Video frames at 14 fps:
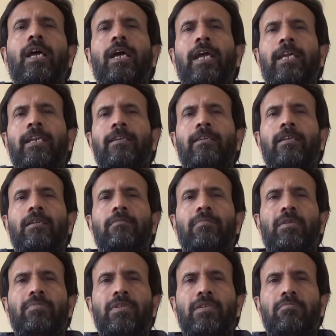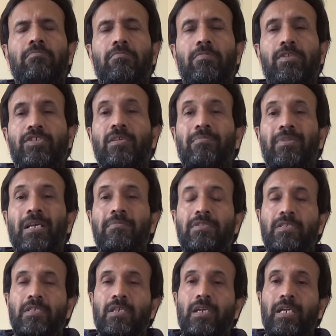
and uh, maybe uh, sometimes uh,